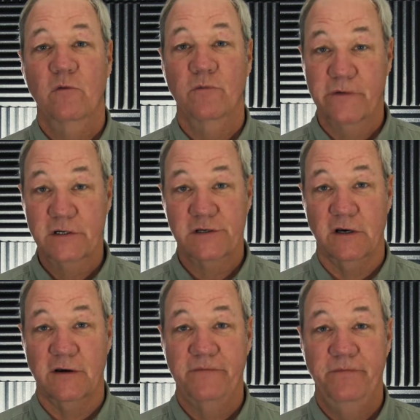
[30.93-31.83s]
Well, first
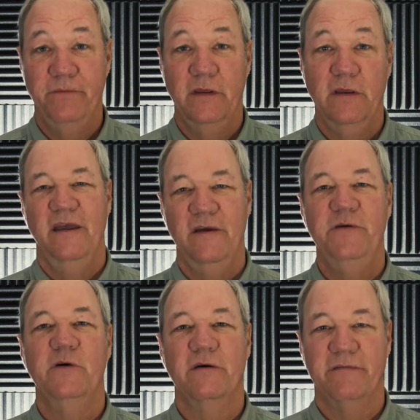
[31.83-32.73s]
off,
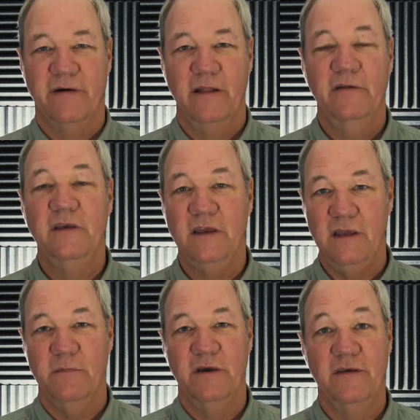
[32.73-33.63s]
if you have followed the
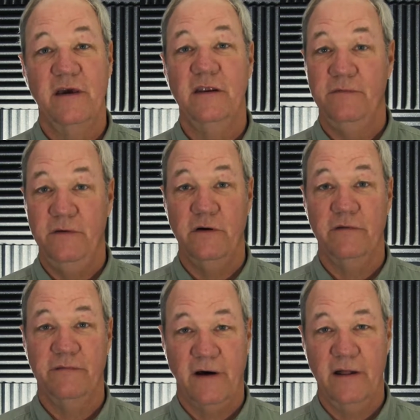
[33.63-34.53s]
E-Myth, and if you
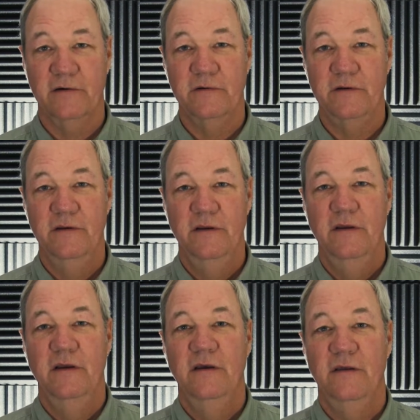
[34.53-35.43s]
have followed
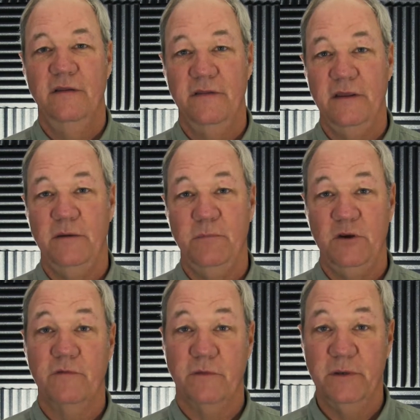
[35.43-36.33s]
the
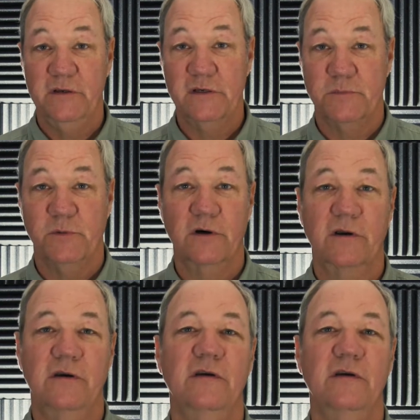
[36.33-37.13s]
Beautiful Business Book,